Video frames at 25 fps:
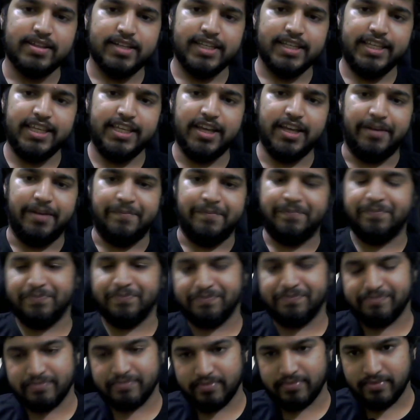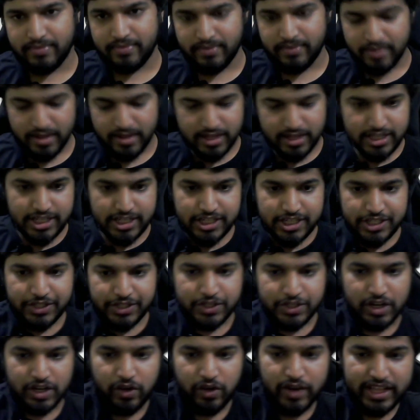Yeah. So
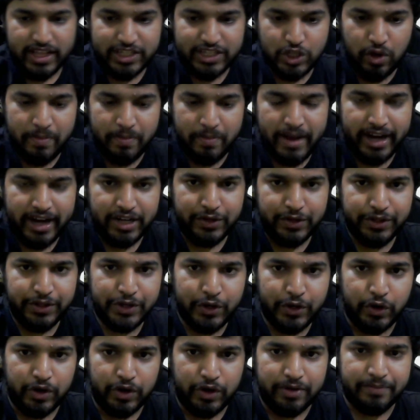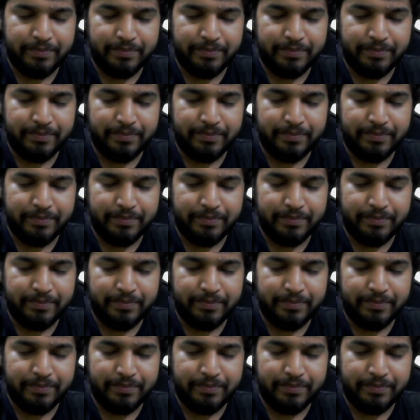now let's go back to the code.